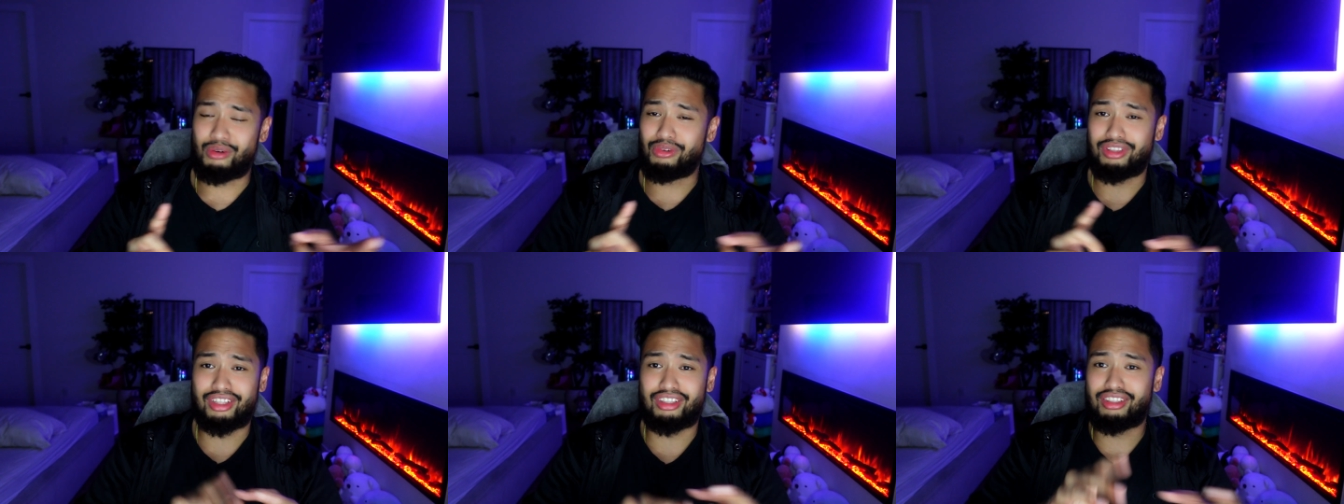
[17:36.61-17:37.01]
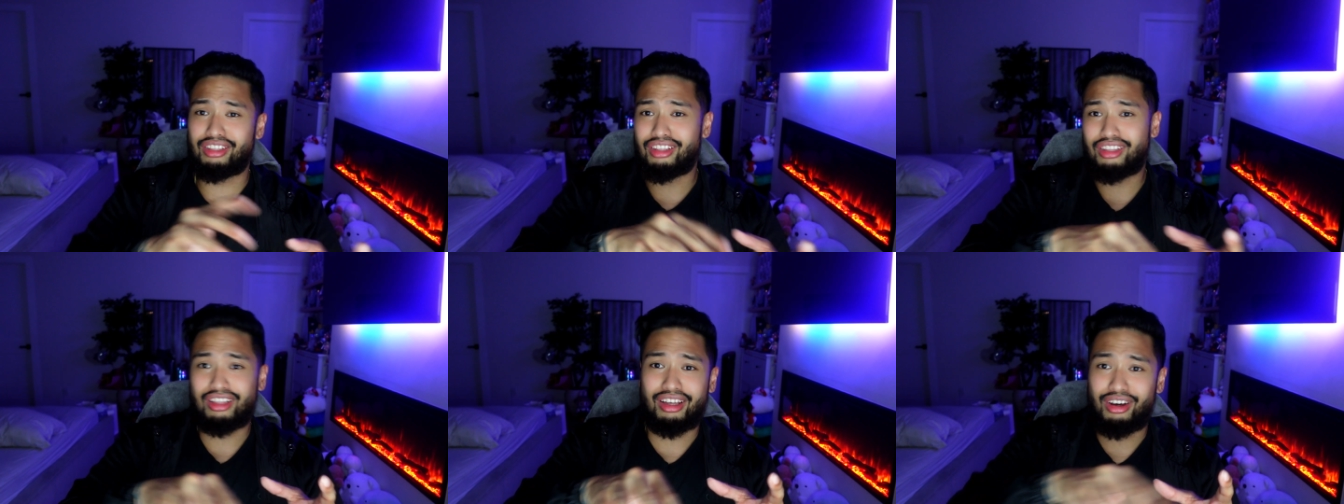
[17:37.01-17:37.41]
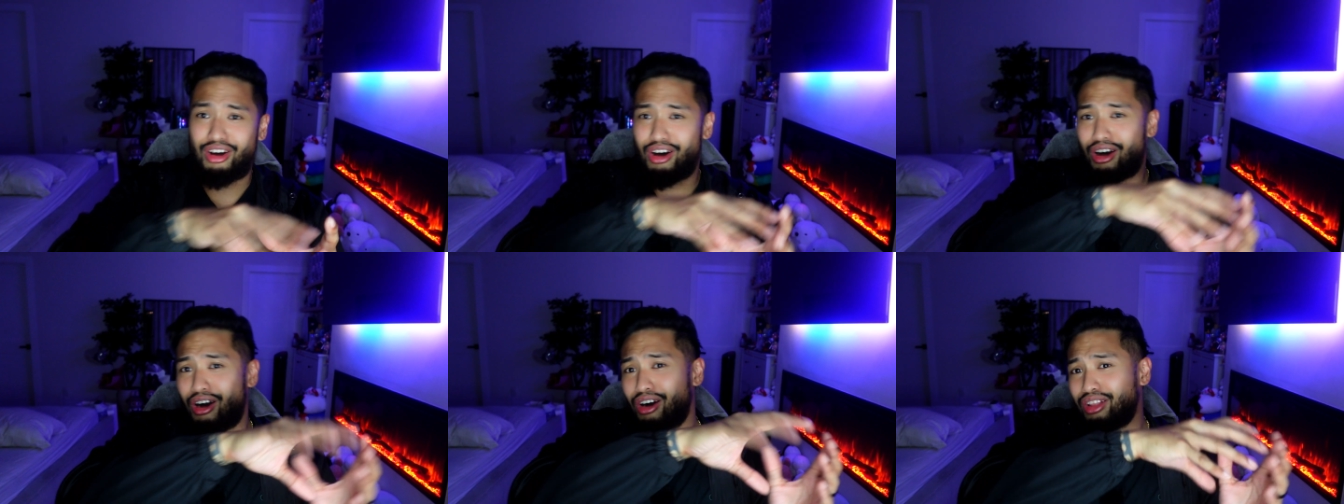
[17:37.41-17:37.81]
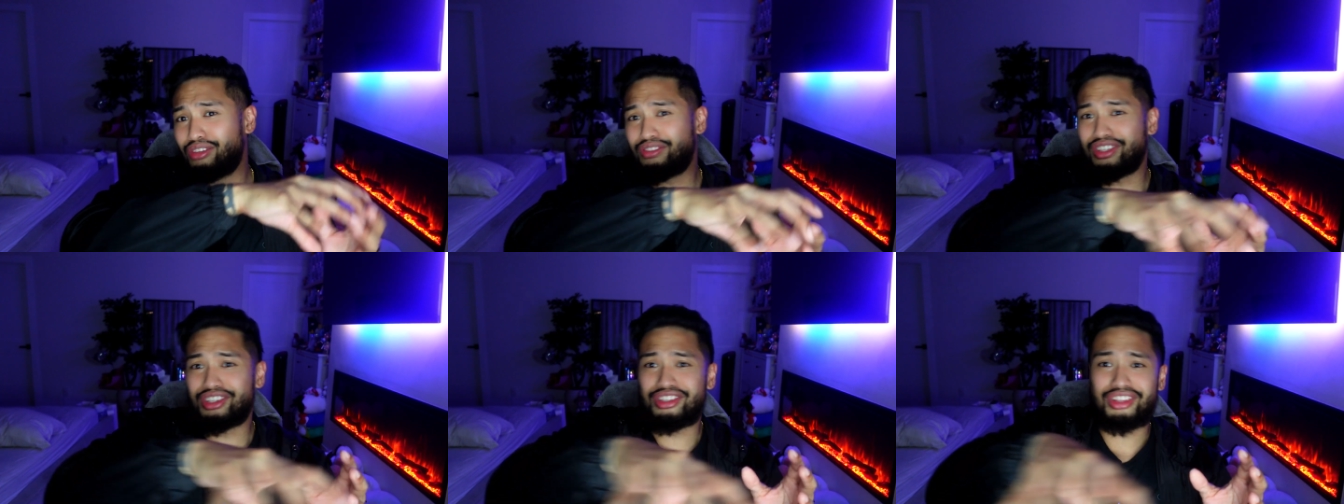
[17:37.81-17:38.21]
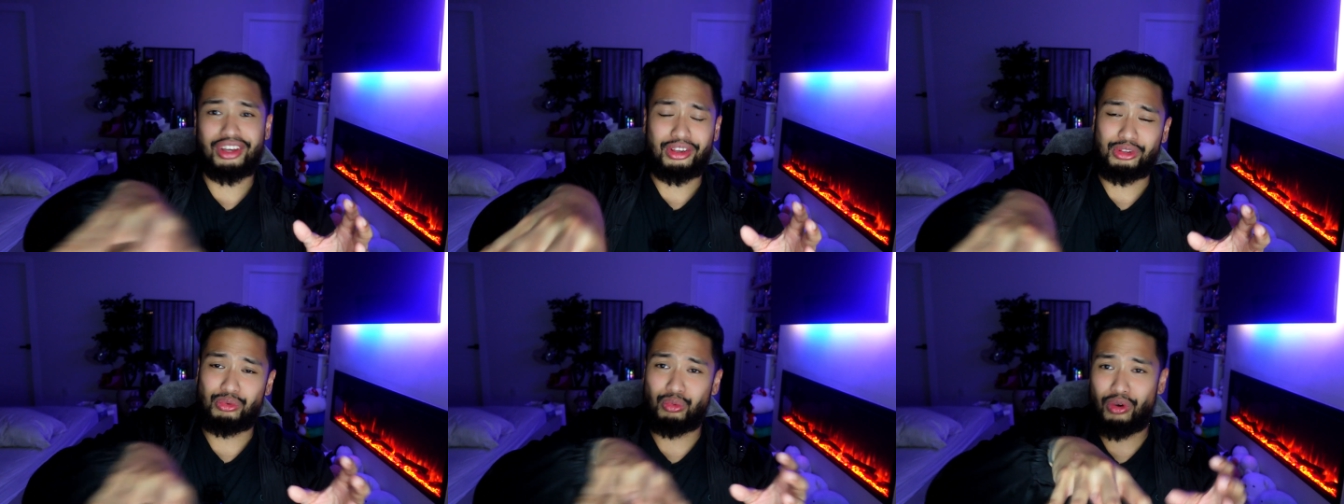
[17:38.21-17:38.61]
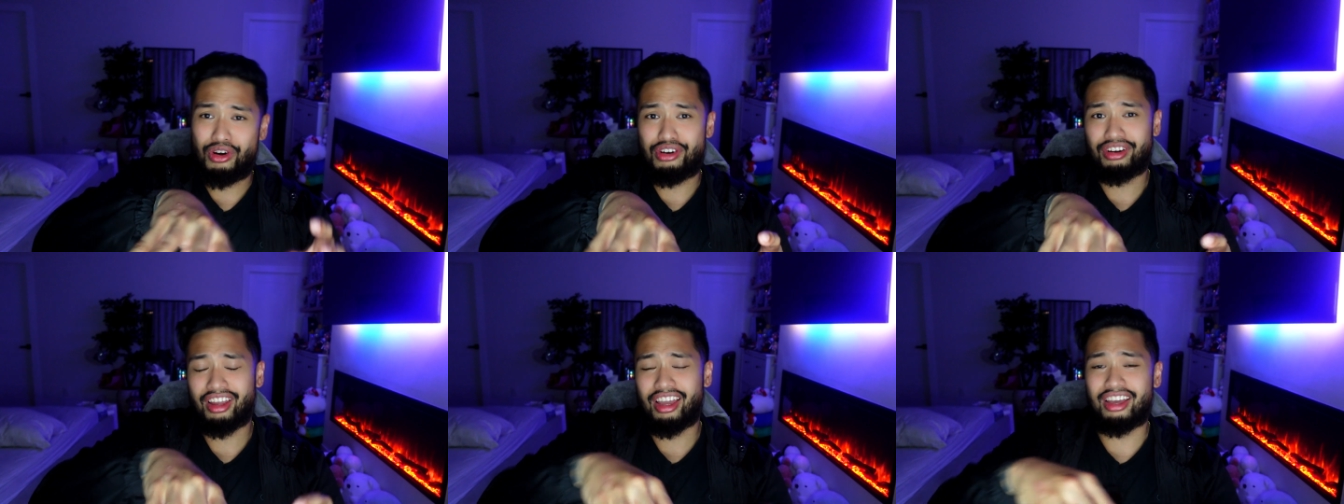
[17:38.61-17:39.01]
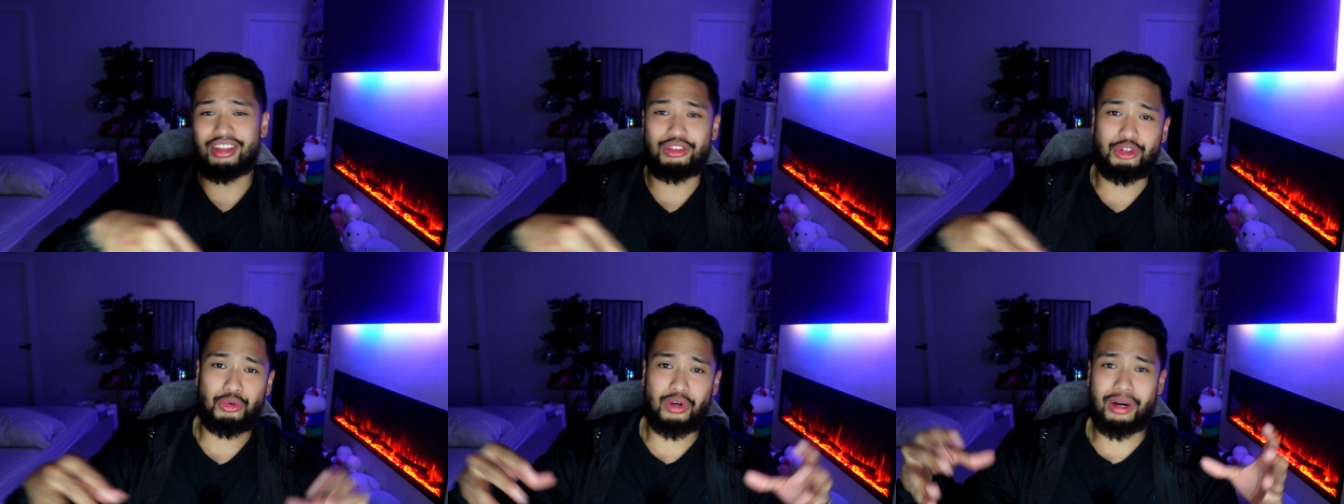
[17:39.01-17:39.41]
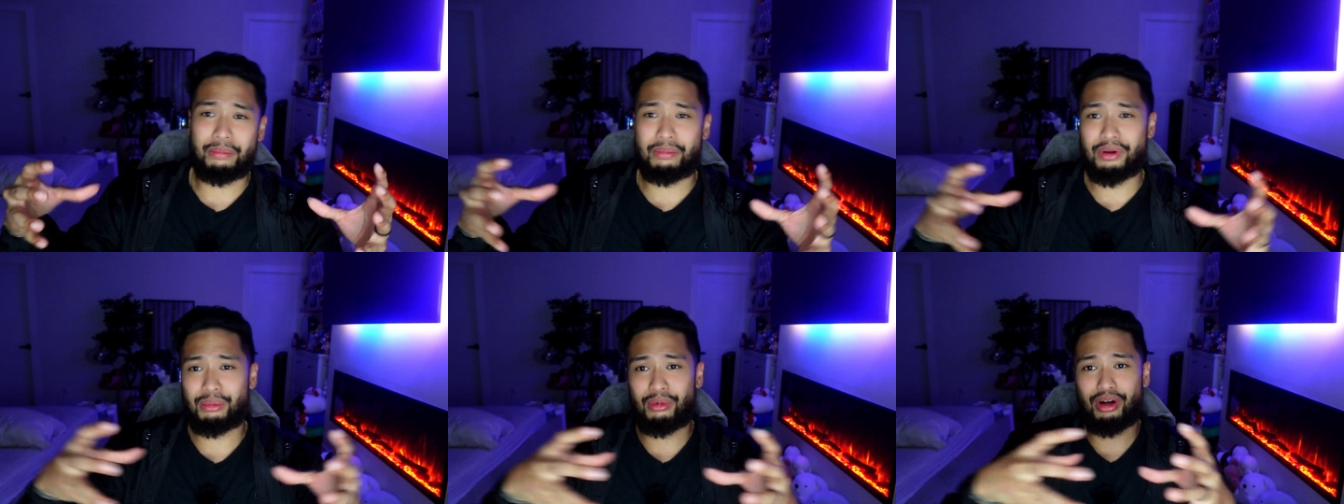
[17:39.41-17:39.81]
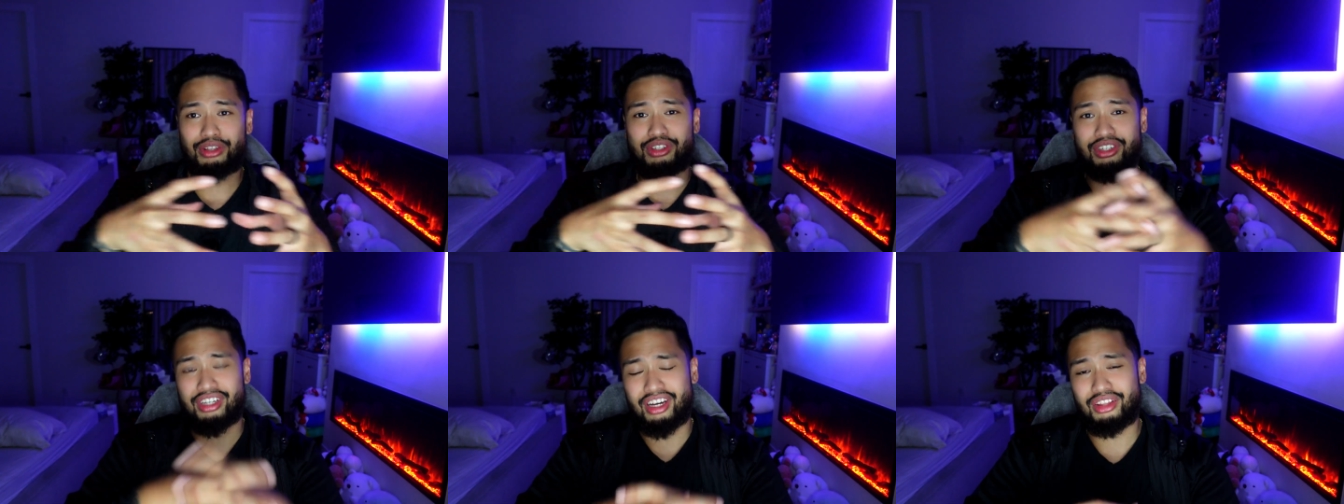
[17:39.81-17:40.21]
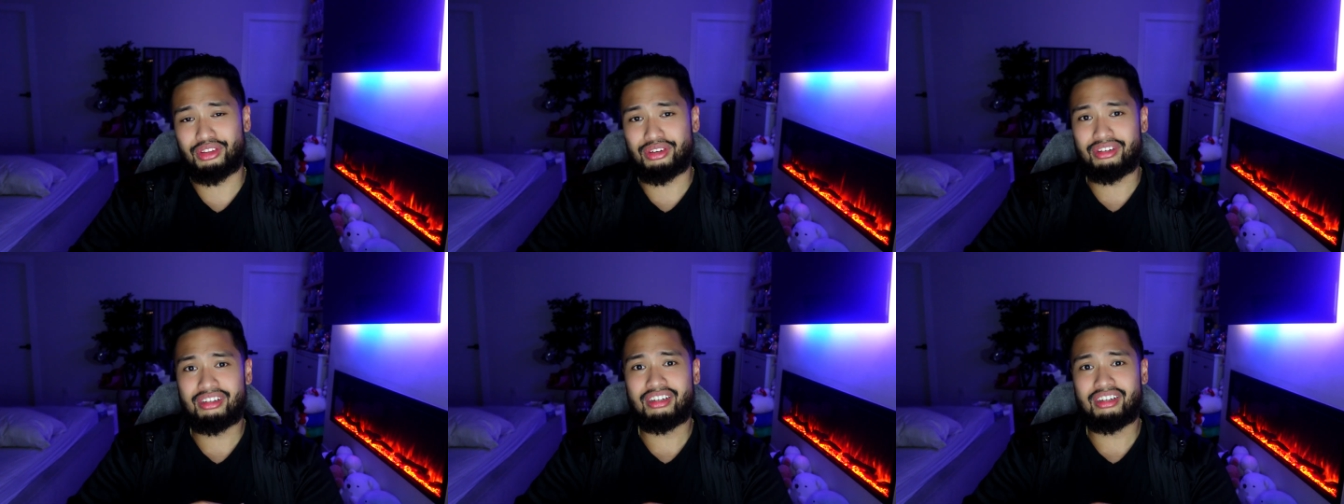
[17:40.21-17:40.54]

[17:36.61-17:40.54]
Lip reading: all of these things work, and you want to put them all together.